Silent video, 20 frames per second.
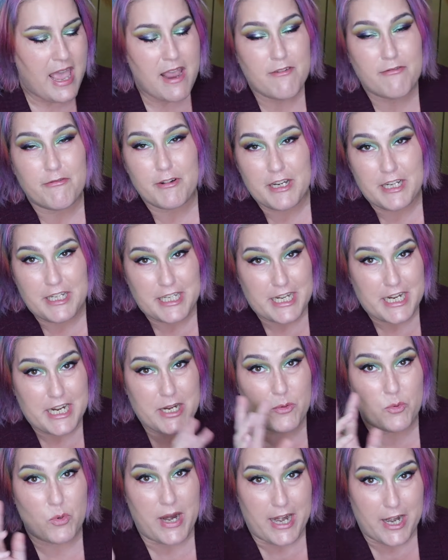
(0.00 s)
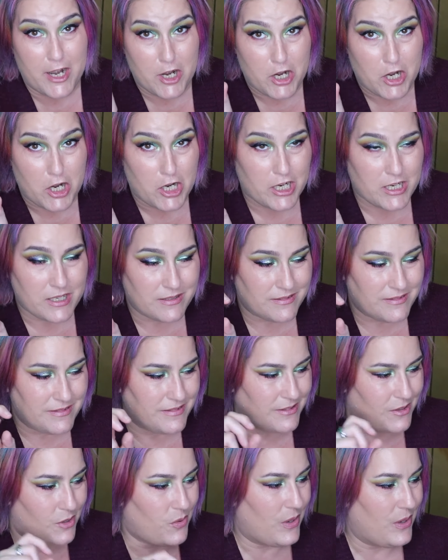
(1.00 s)
everyday wear,
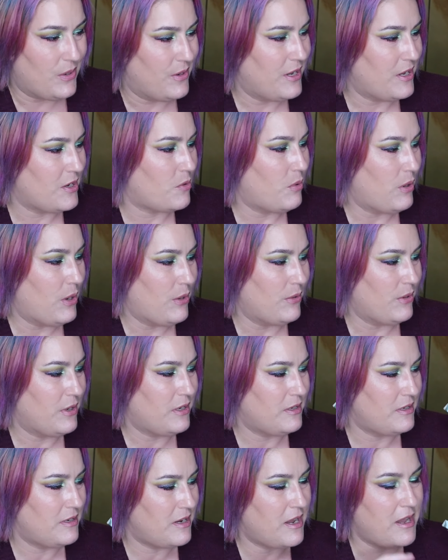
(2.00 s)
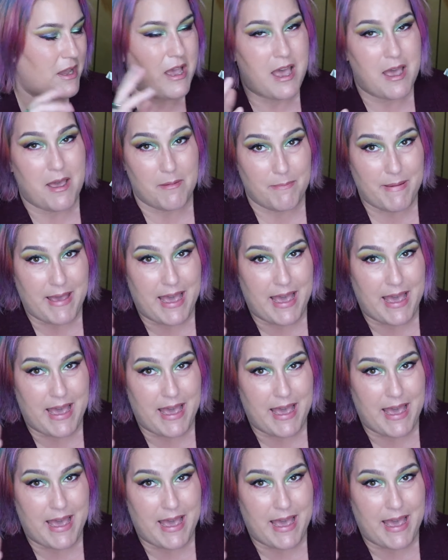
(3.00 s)
quote unquote, uh,